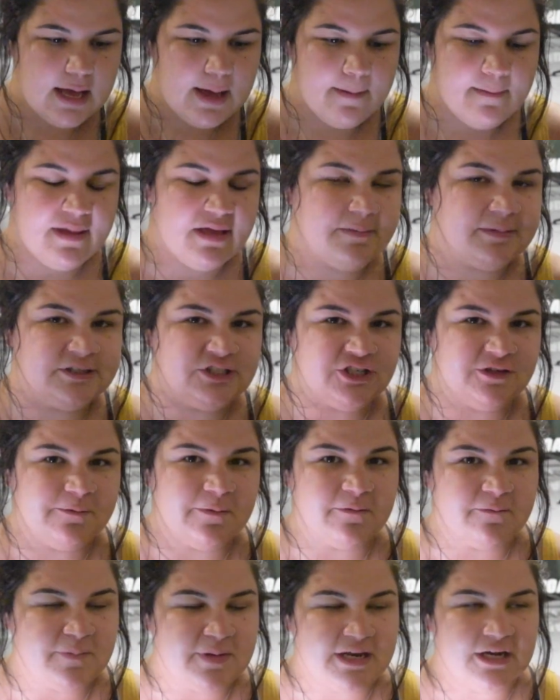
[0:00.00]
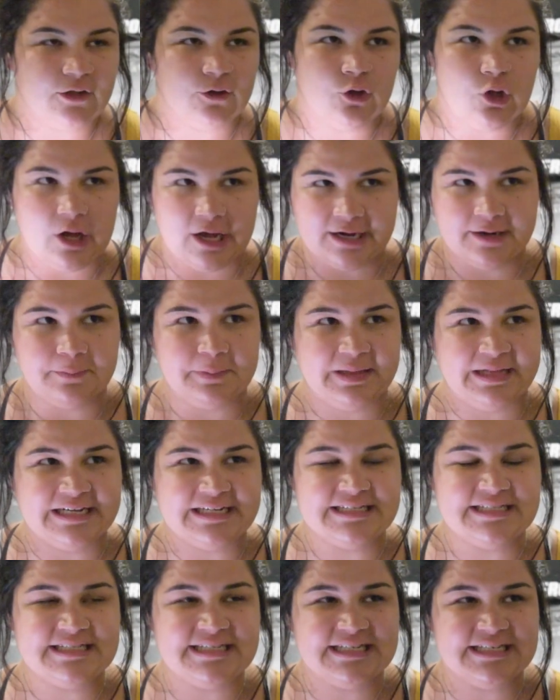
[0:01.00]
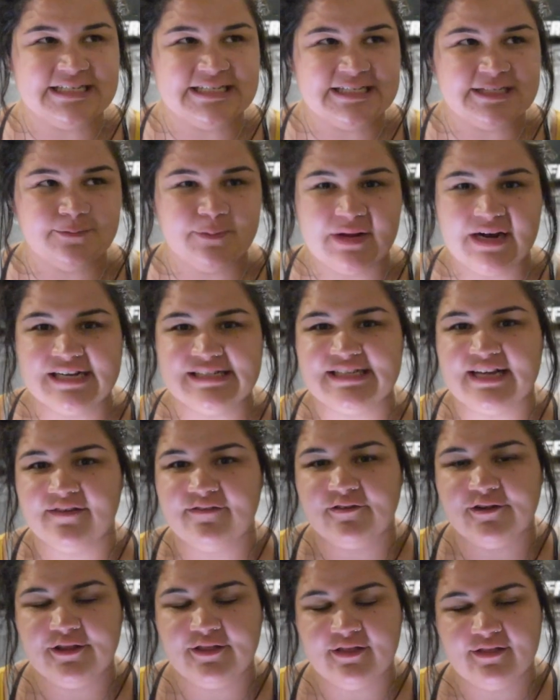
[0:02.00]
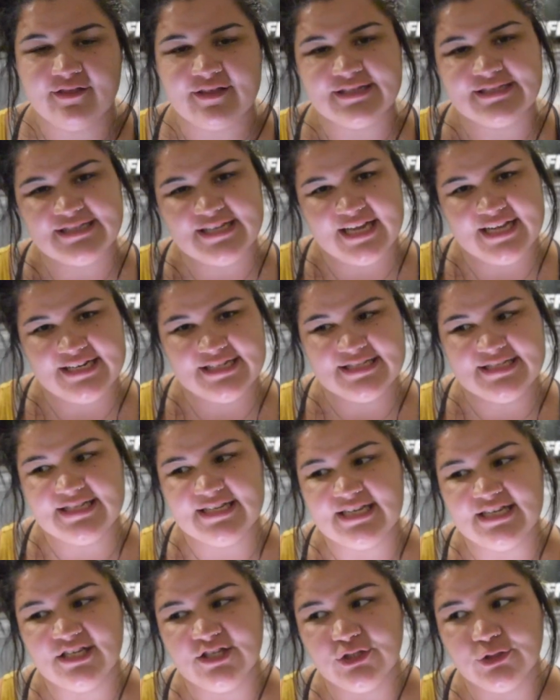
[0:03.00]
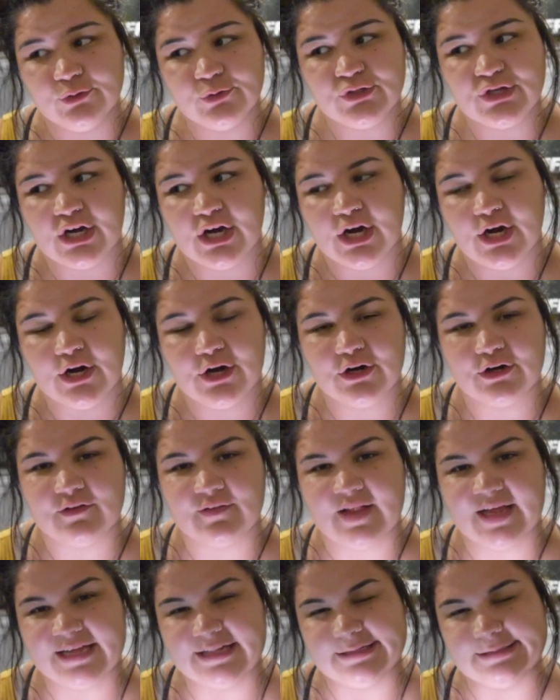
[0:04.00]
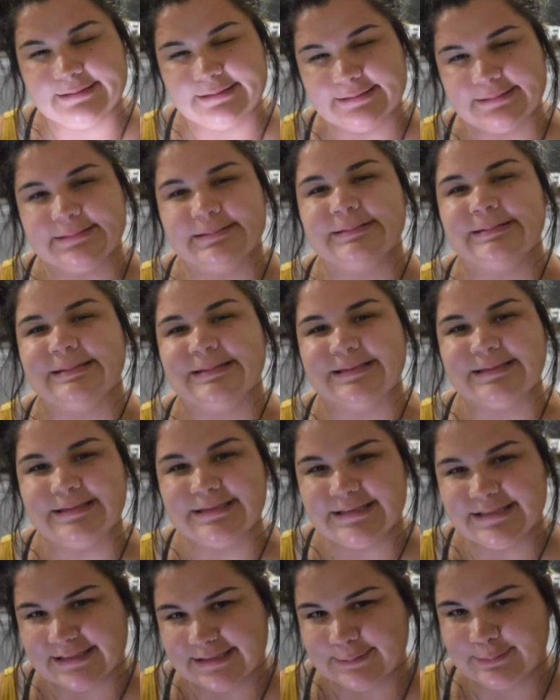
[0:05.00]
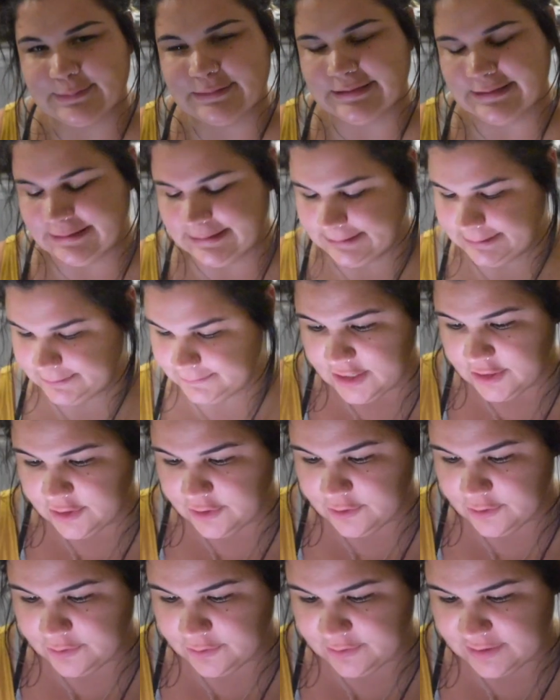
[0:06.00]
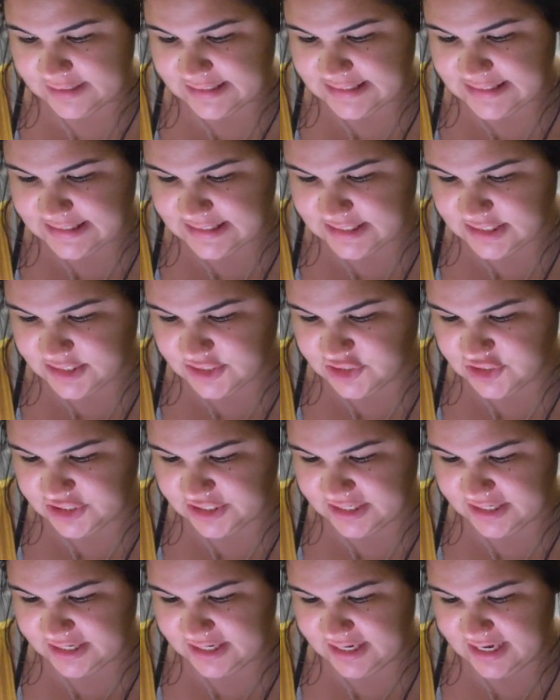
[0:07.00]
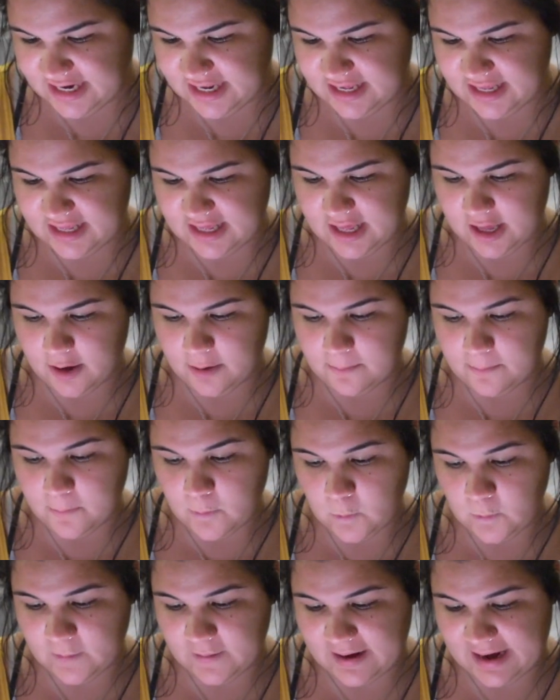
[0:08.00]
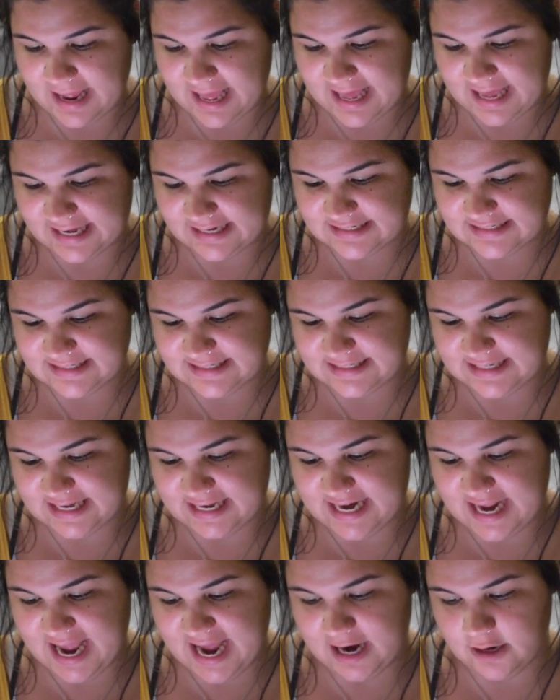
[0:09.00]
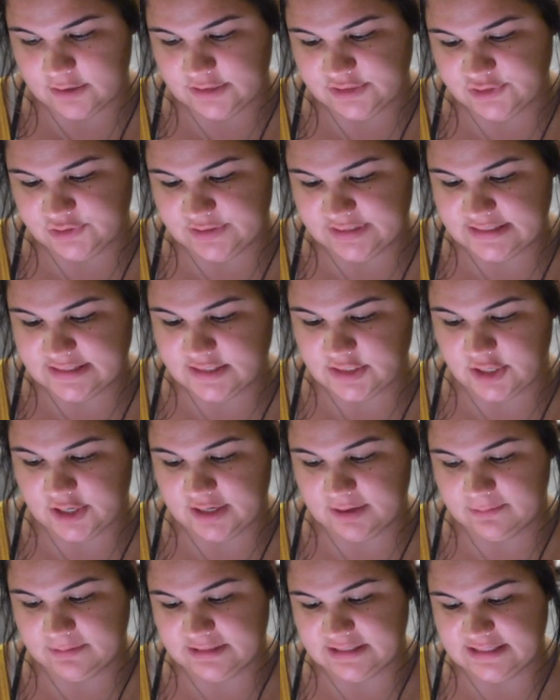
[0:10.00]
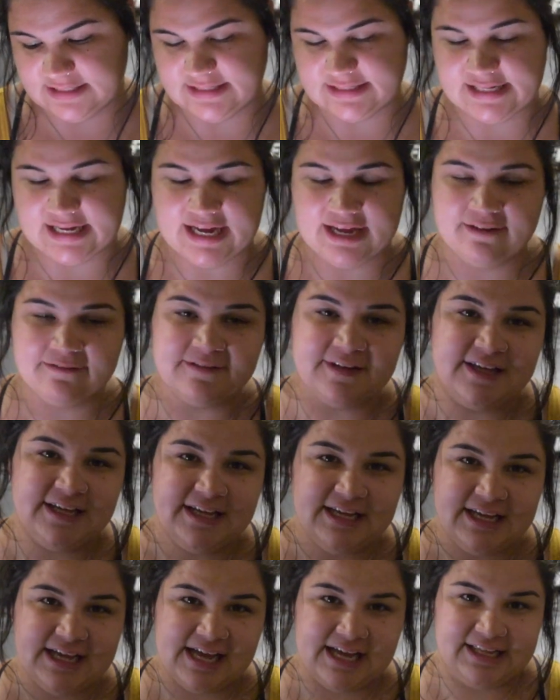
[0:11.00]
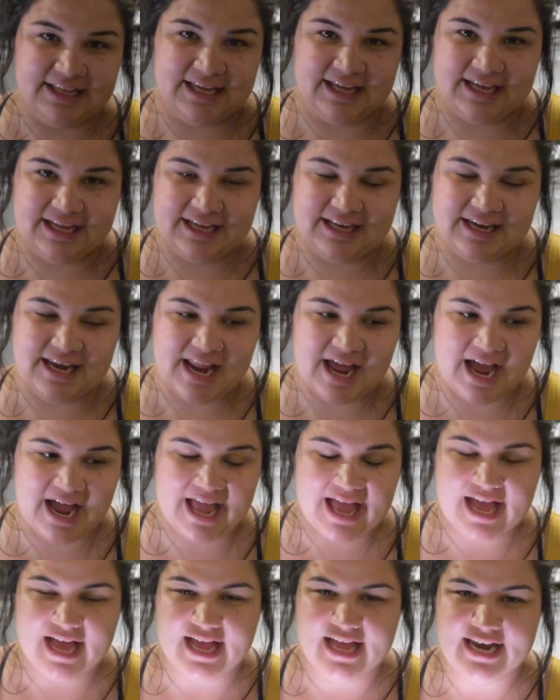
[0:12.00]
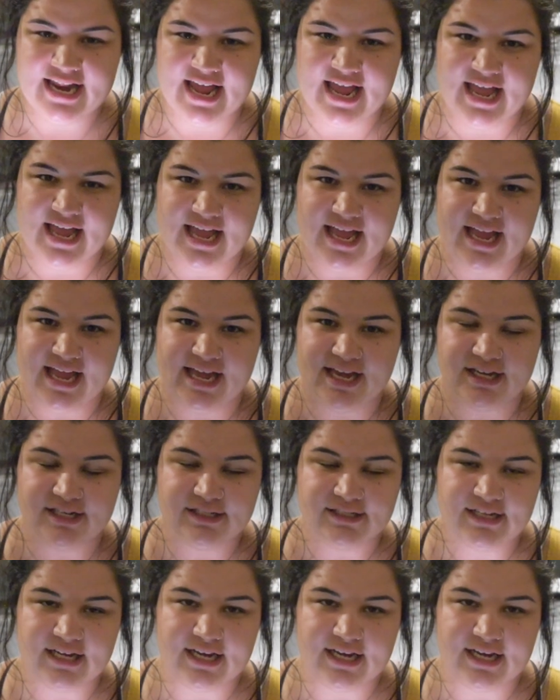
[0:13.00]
me and my Jeep have been a lot of places, but I definitely think that Tennessee and Utah are like literally top 2. Christian Amore X said, how did you get started with this life? Again, I had a